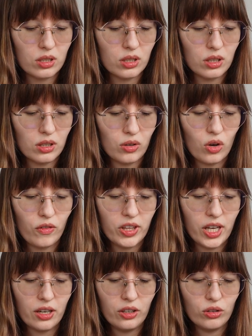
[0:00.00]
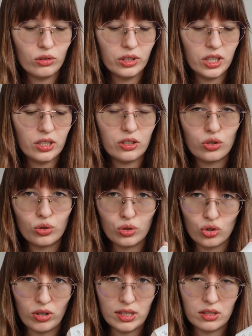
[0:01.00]
Over there you'll need 2
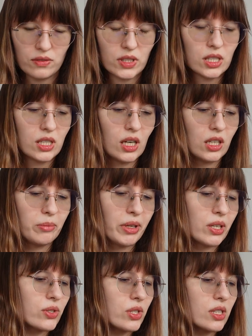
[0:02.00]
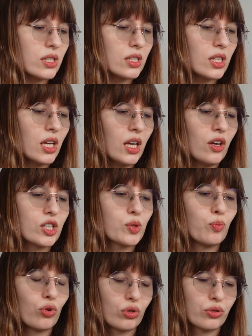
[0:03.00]
strands of this yarn because this is
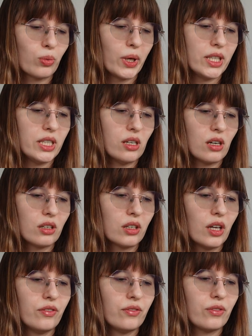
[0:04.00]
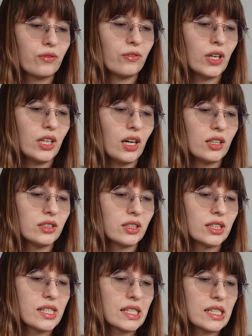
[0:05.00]
sport weight yarn,
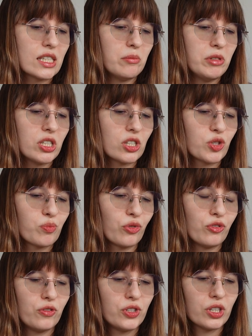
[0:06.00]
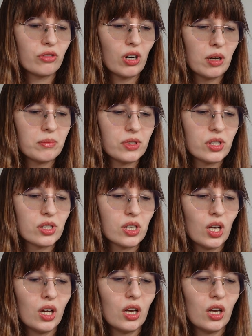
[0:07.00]
160 meters per 50 grams.